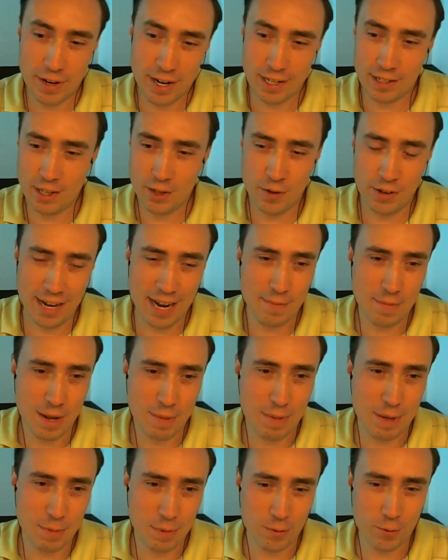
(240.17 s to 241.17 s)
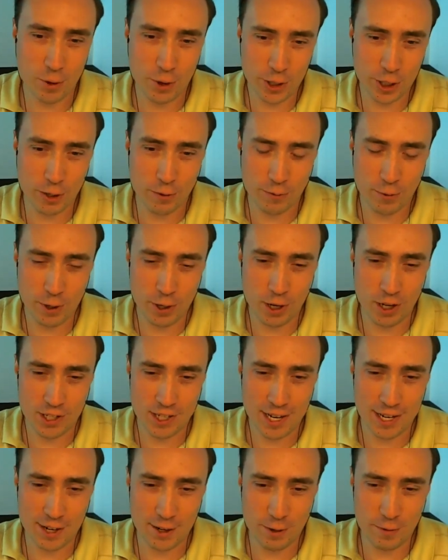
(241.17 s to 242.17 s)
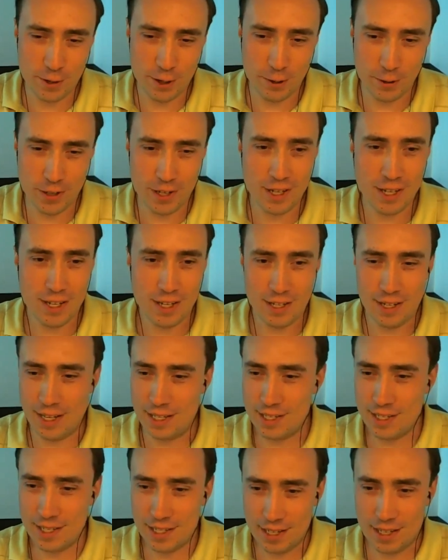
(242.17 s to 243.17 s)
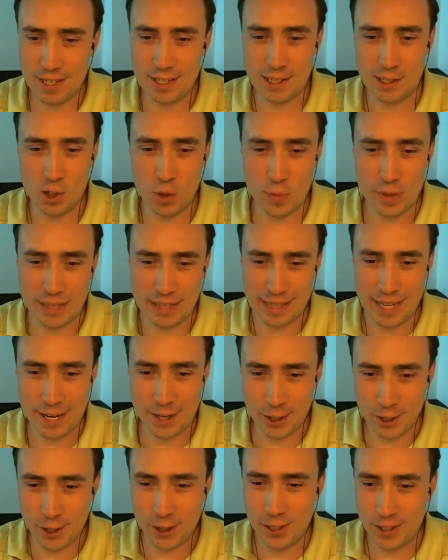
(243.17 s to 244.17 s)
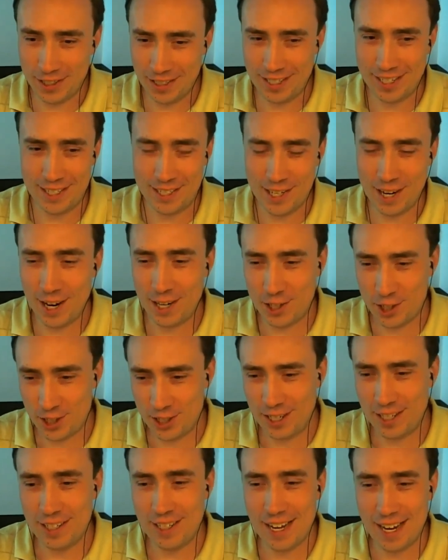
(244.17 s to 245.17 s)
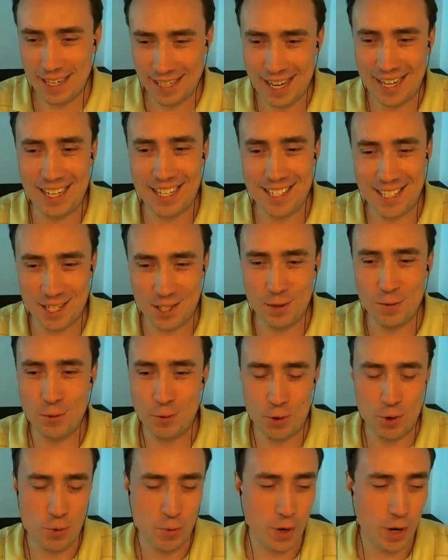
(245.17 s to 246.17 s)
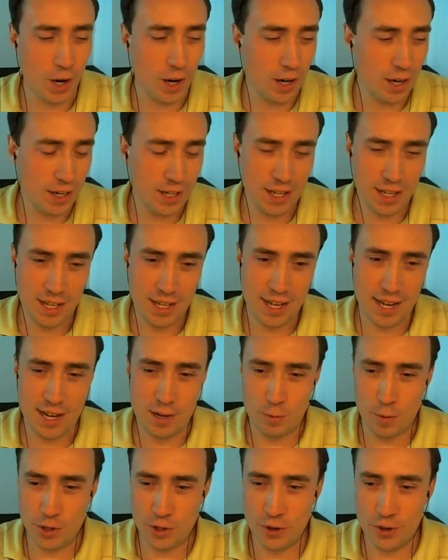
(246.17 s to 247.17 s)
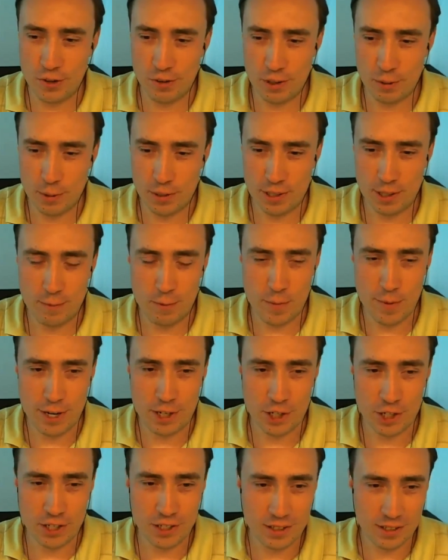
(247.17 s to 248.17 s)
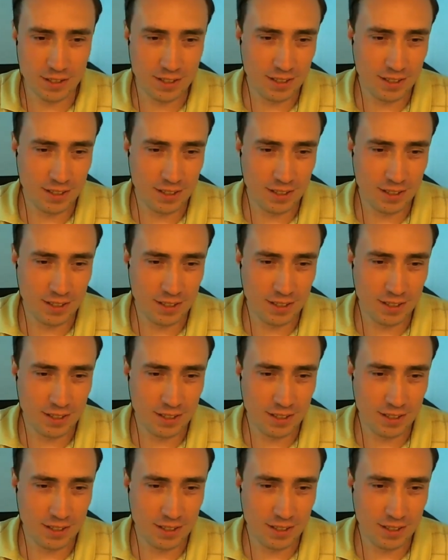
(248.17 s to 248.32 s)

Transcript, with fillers: screen that you get maybe before you go for an on-site interview. It's, it's a little bit lighter in touch, kind of getting a sense of who you are and what you're doing with the information.